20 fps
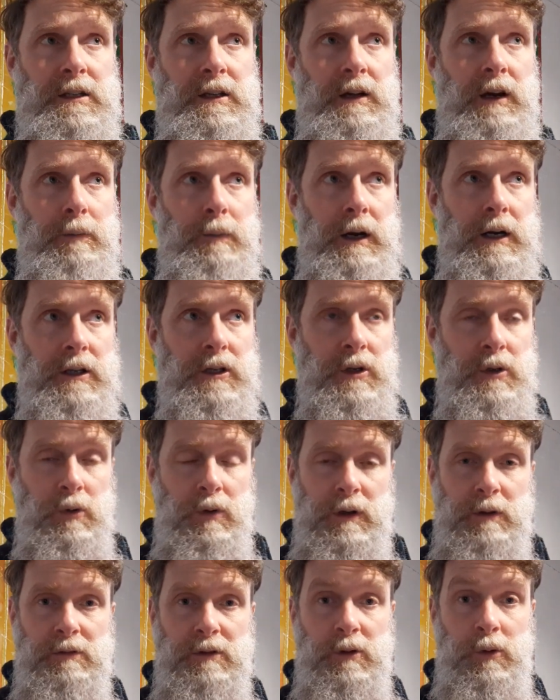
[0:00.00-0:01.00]
At my
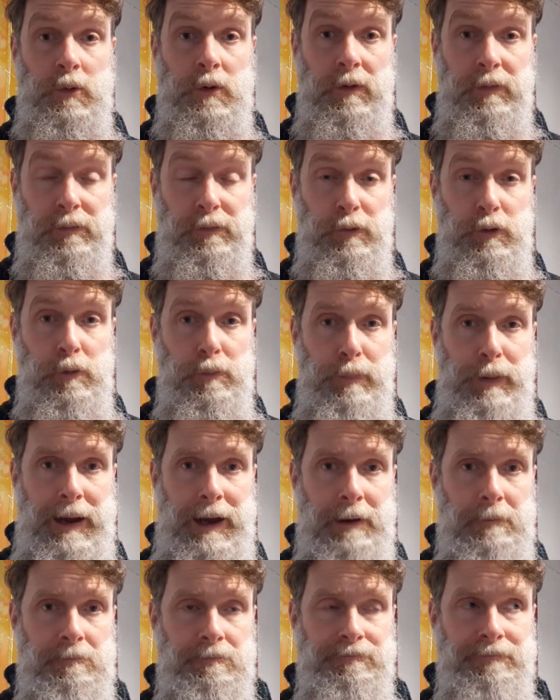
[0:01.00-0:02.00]
school, it was called a fruit
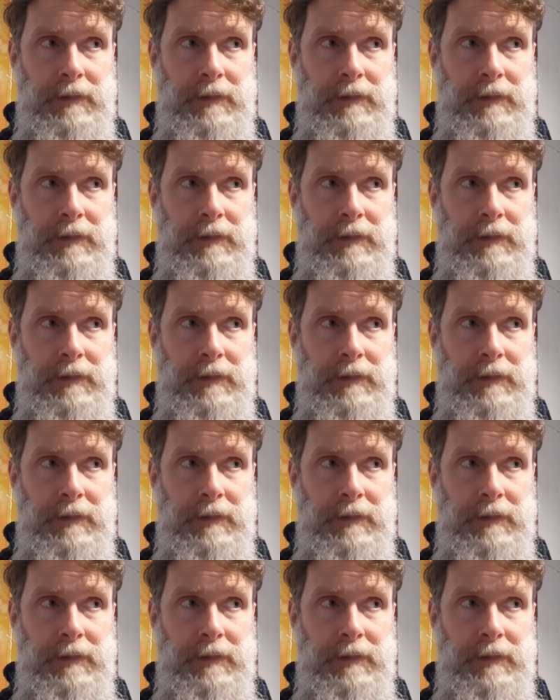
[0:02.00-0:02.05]
bat.